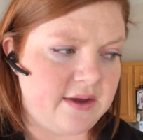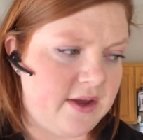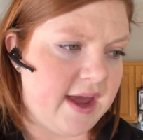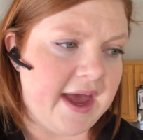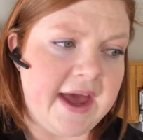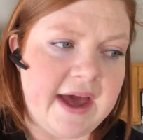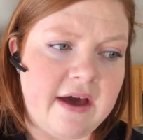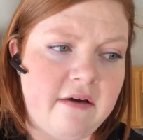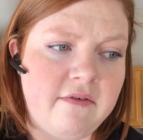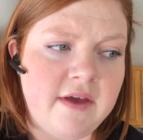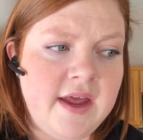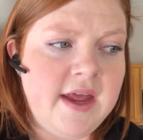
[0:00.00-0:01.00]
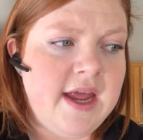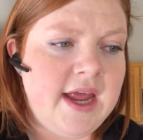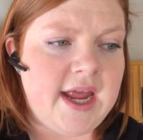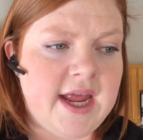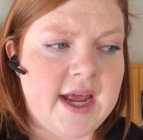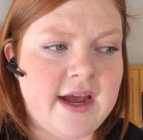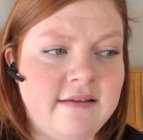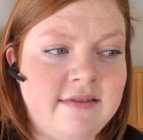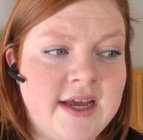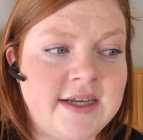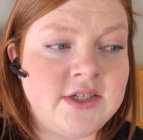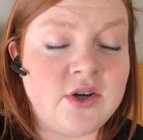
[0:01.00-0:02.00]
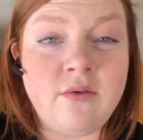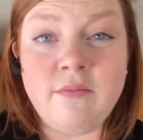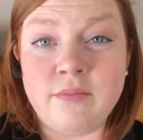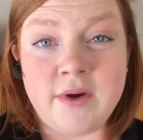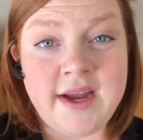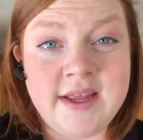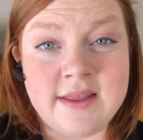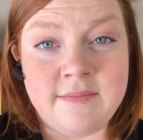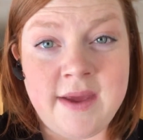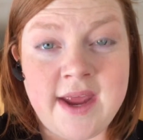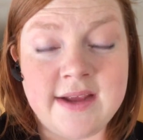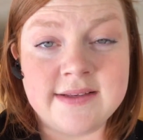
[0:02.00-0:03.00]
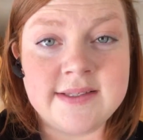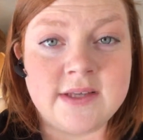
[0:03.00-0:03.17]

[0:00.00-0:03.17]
that you have and that don't break the bank.